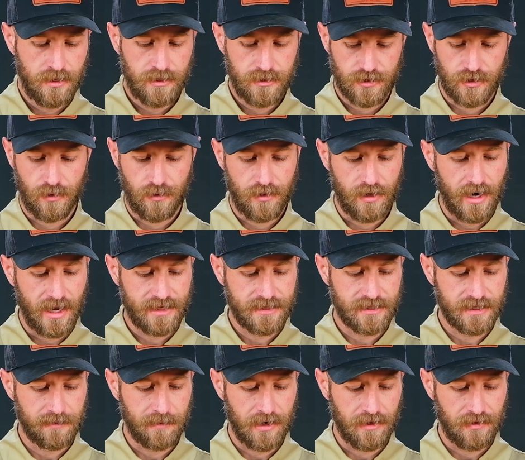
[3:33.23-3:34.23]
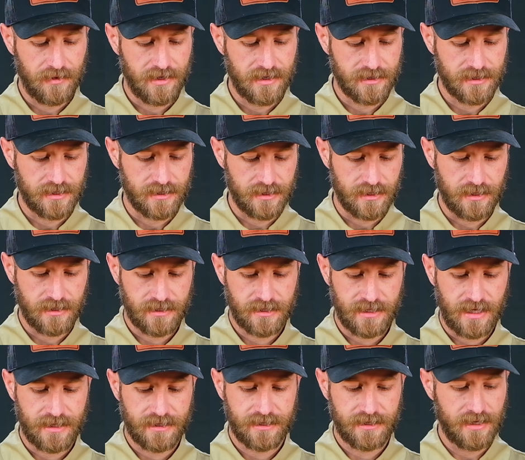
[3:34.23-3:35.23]
So the nice thing about this is it
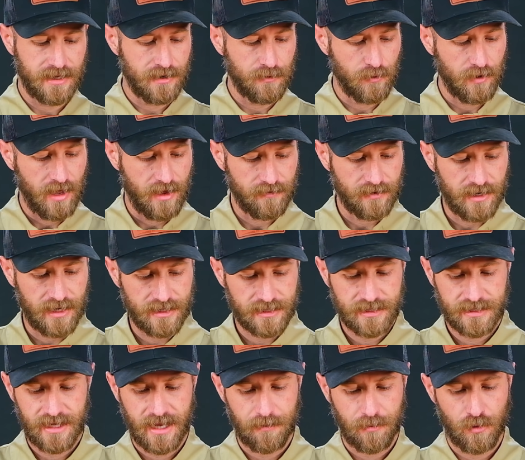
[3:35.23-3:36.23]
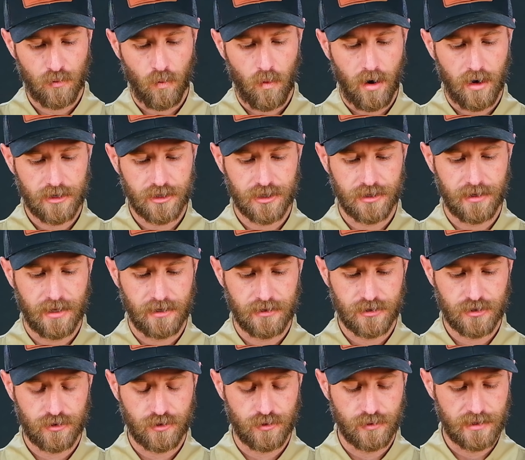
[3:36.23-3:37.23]
sets in and we have a nice tapered washer that'll
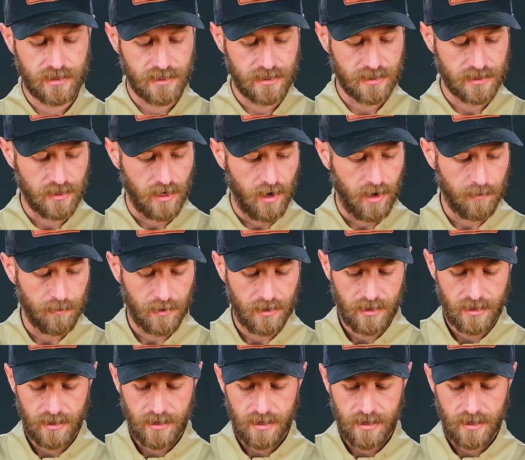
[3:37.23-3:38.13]
screw into the top.